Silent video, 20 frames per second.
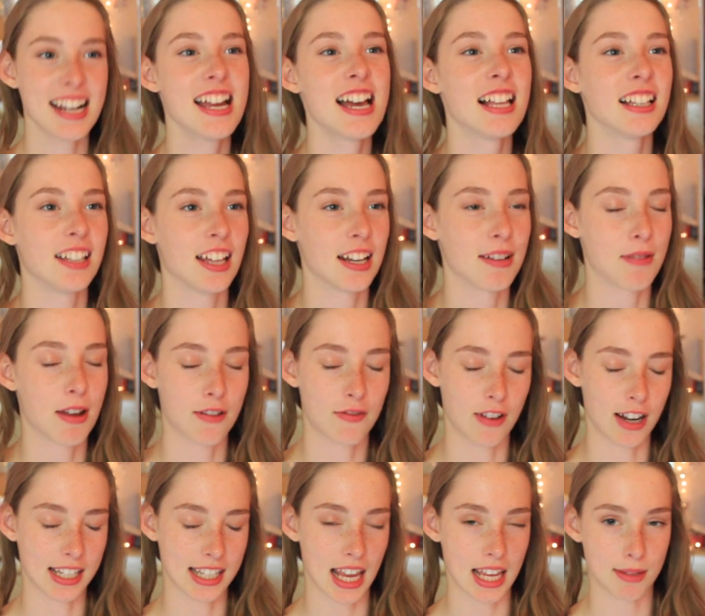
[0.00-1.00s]
A lot of my
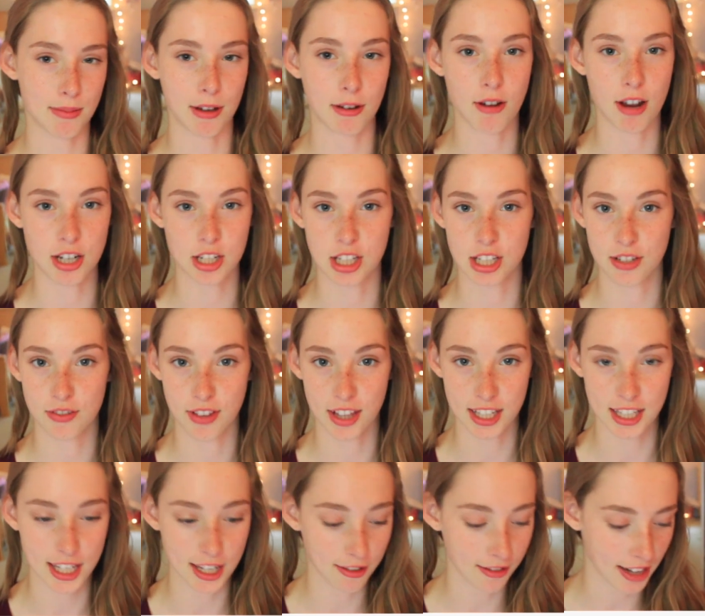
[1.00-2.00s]
friends ask me questions for
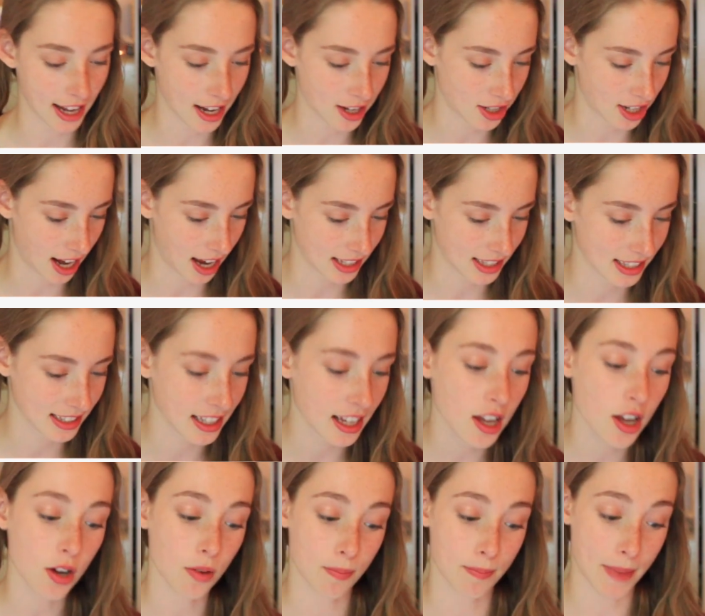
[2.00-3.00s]
the Q&A. She asked,
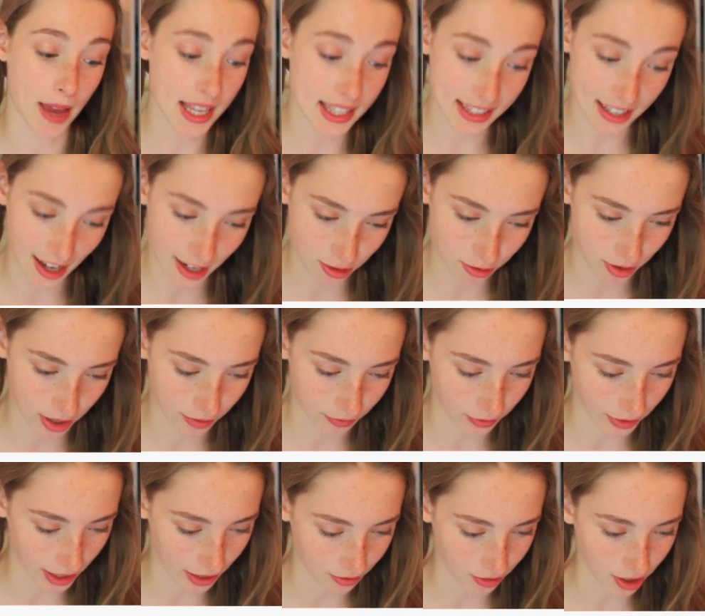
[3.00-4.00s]
best ice cream
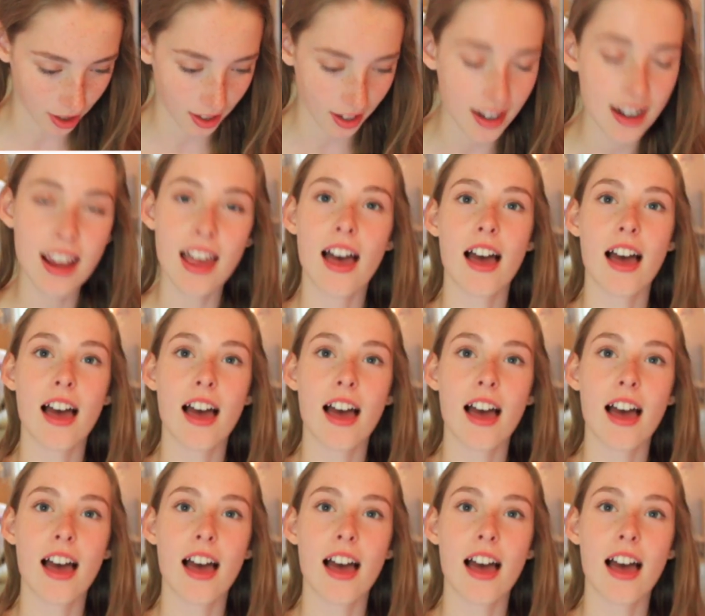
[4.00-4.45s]
flavor,